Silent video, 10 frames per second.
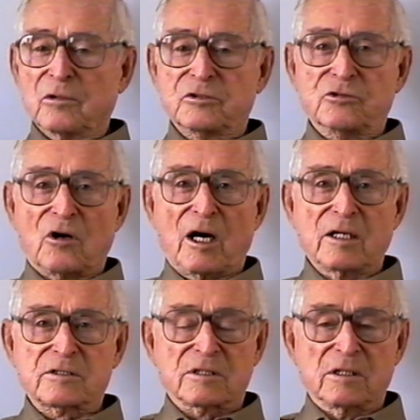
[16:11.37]
it was a
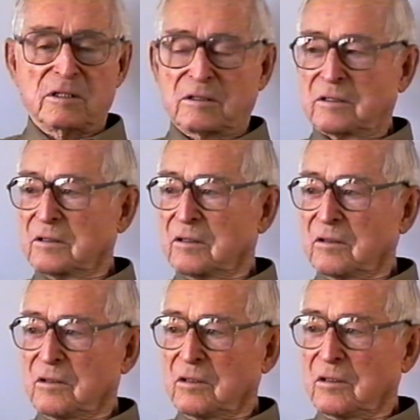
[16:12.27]
dry state. Were you
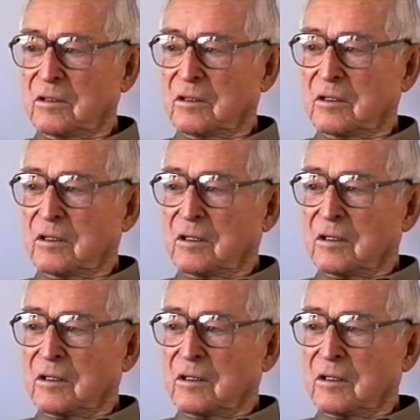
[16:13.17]
drinking moonshine?